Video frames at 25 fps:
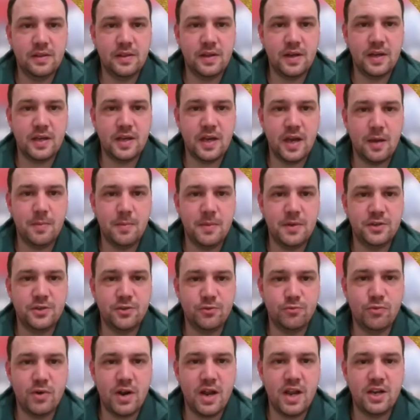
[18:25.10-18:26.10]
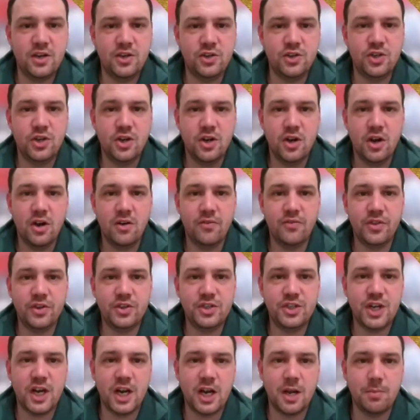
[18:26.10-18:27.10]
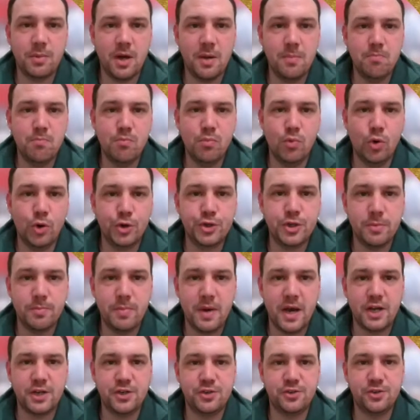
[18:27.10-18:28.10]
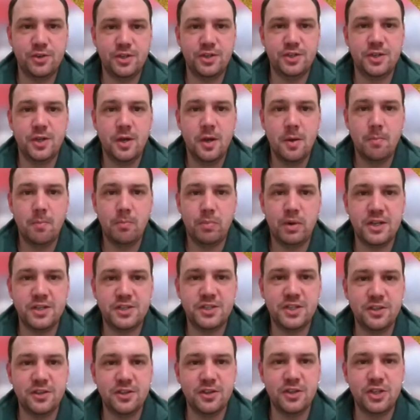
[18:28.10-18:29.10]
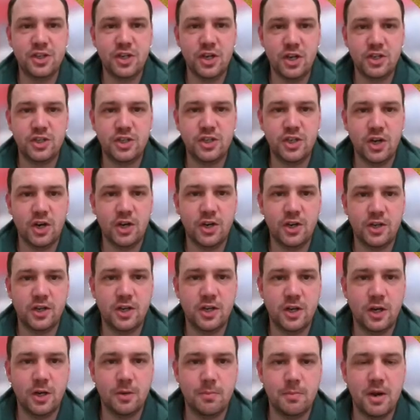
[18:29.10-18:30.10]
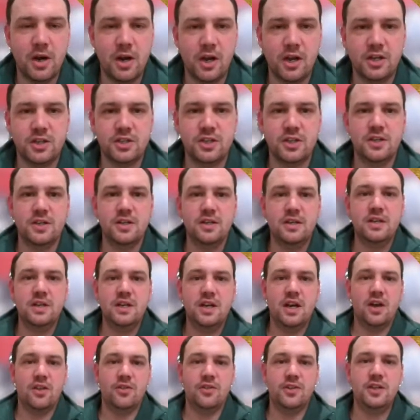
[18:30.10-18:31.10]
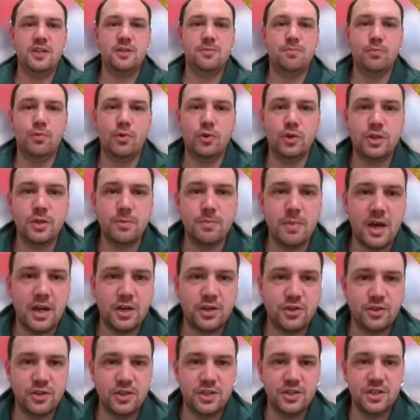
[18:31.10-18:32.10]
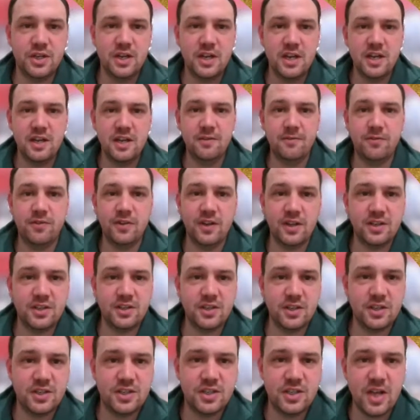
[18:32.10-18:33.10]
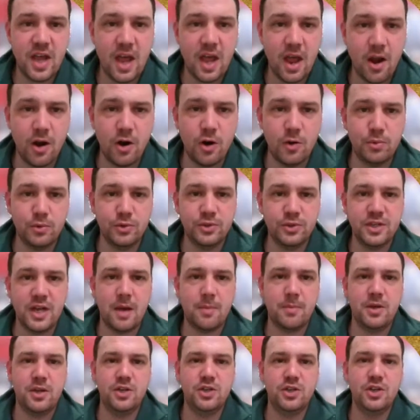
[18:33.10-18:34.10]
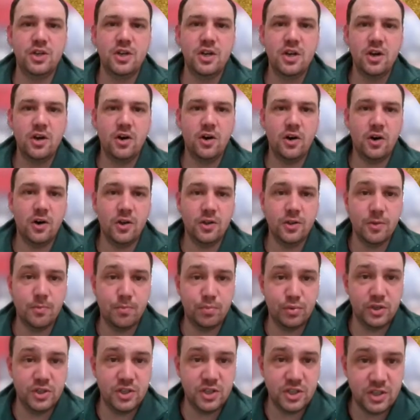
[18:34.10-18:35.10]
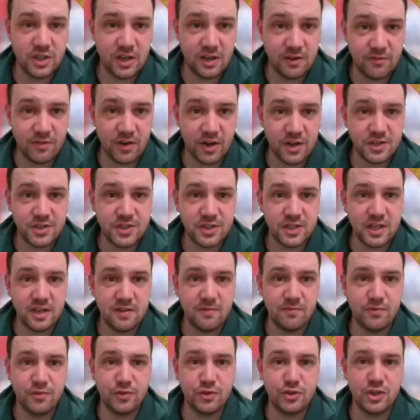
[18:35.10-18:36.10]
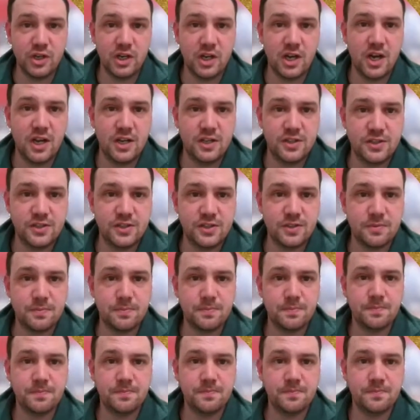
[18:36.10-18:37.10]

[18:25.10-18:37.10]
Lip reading: they came into range of the Jacobite mortar batteries placed in the churchyard at Kirk Merrington. And these mortar batteries inflicted terrible damage on the British advancing infantry lines.